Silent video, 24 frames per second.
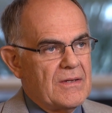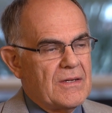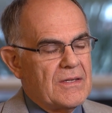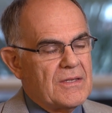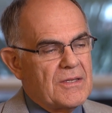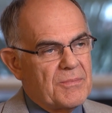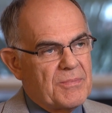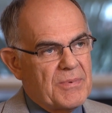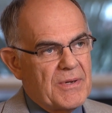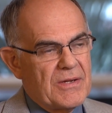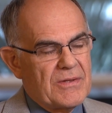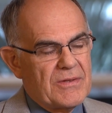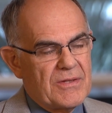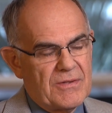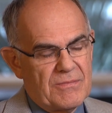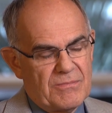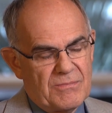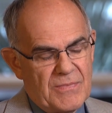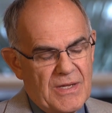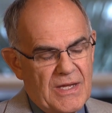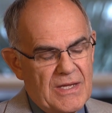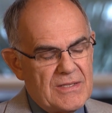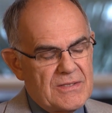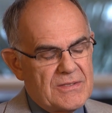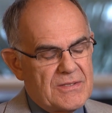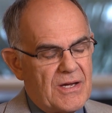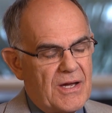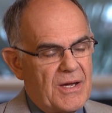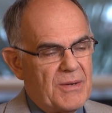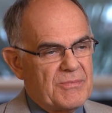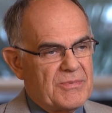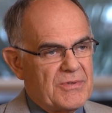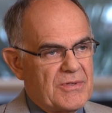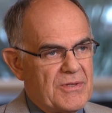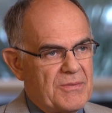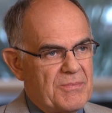And the main
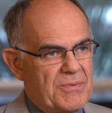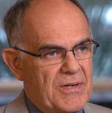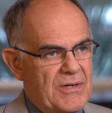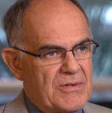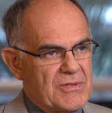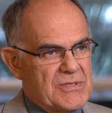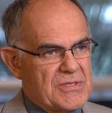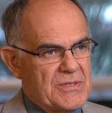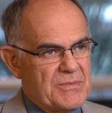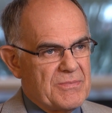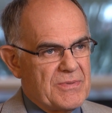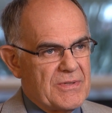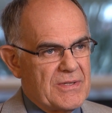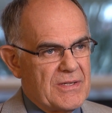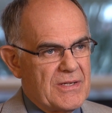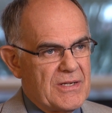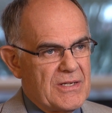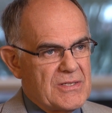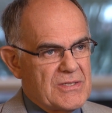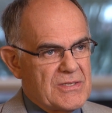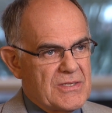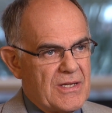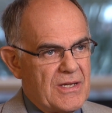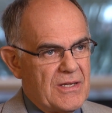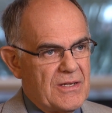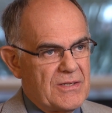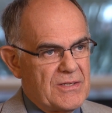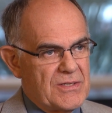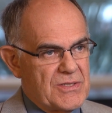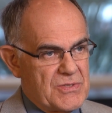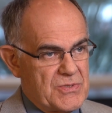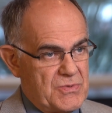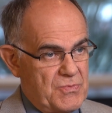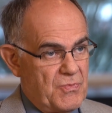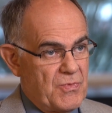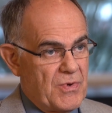times of the parasympathetic state
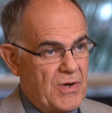is